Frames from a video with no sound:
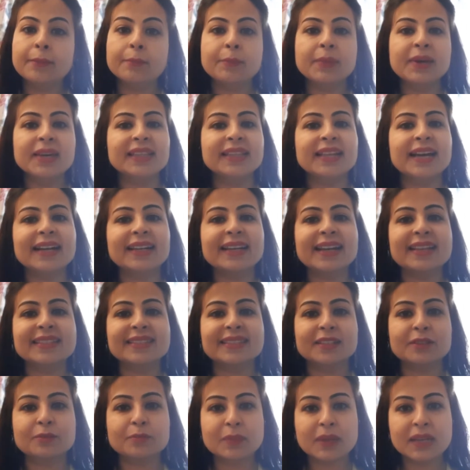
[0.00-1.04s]
Be that as
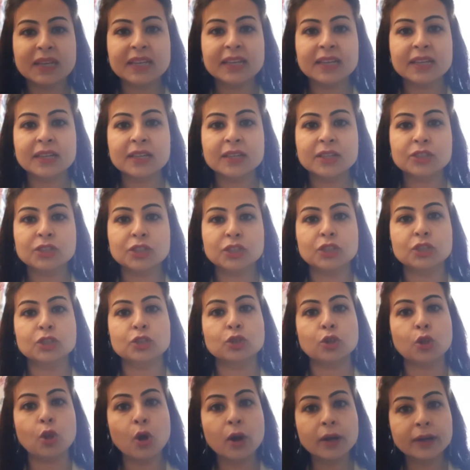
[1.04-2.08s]
it may, she
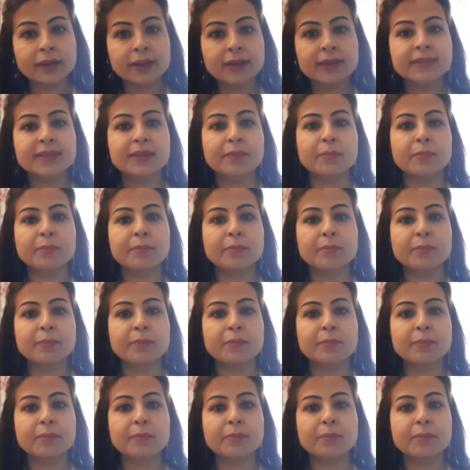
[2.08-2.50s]
slaughters